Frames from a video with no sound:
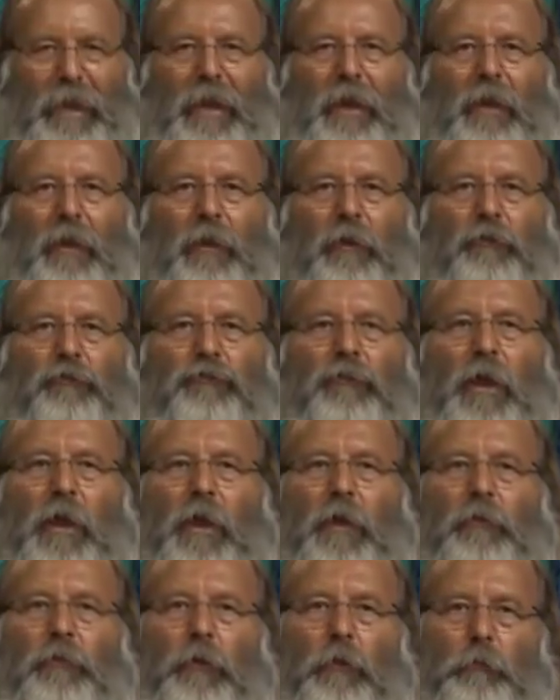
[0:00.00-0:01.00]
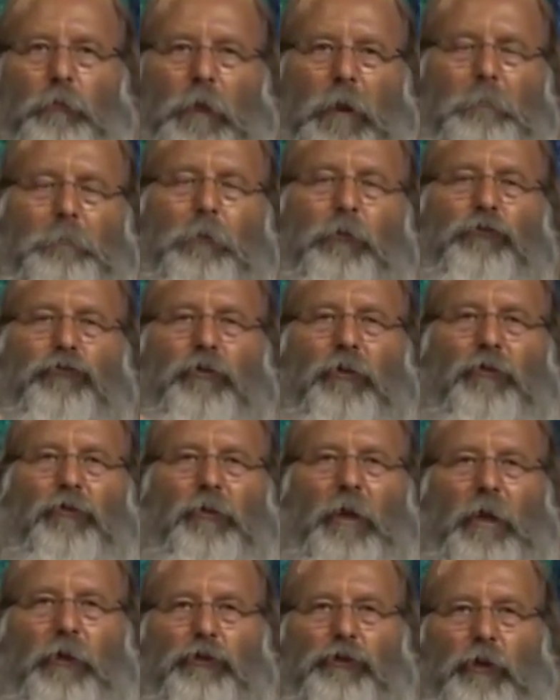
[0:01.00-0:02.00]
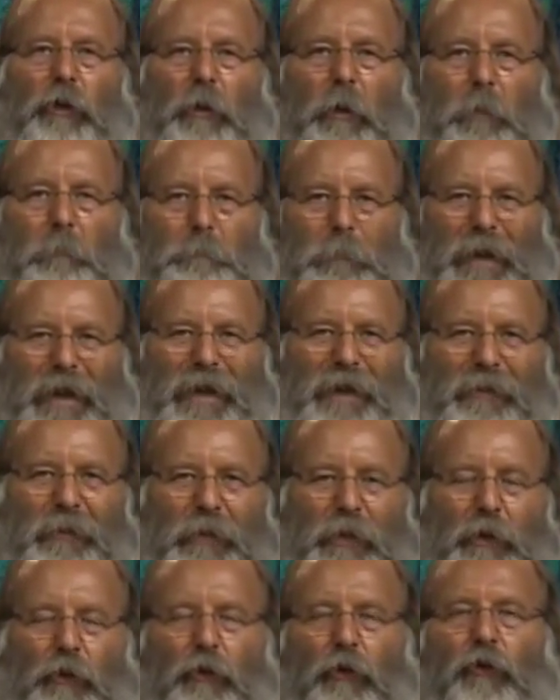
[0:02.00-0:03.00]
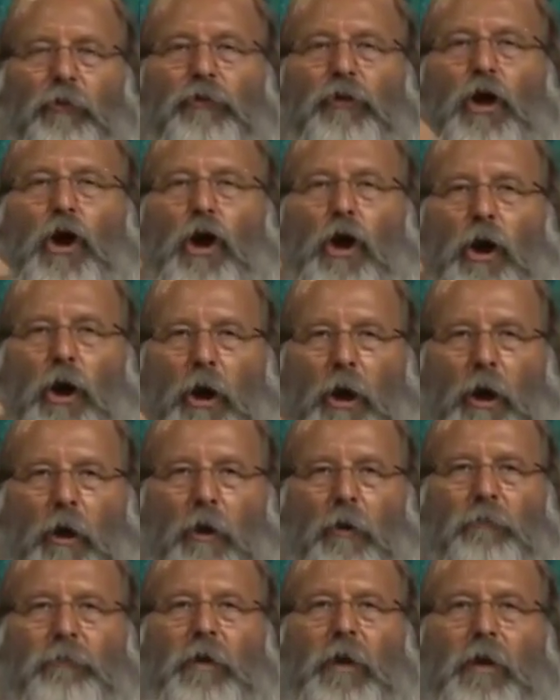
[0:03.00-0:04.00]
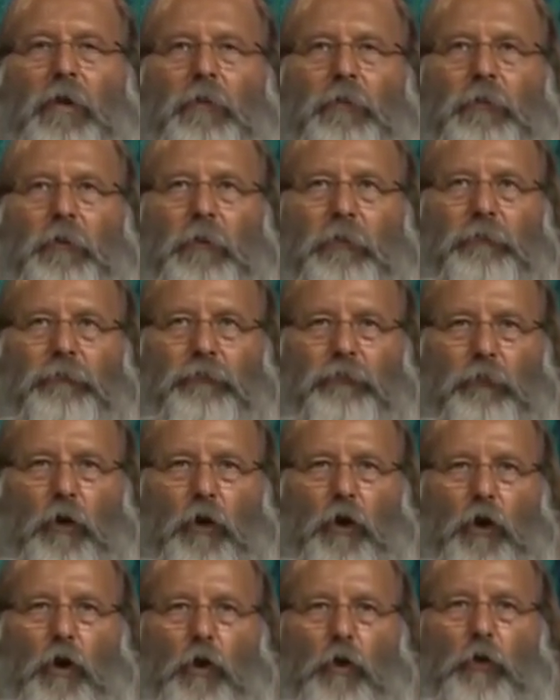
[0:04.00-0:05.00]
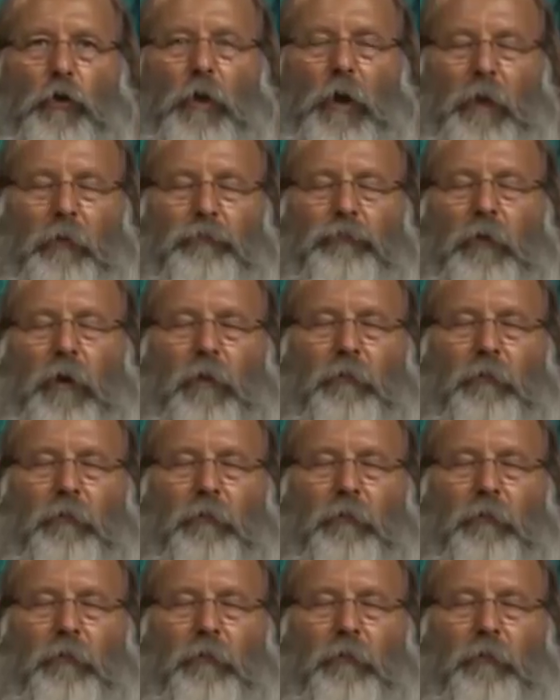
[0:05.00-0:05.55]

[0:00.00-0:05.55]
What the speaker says: is the representation upon the earth of the throne, of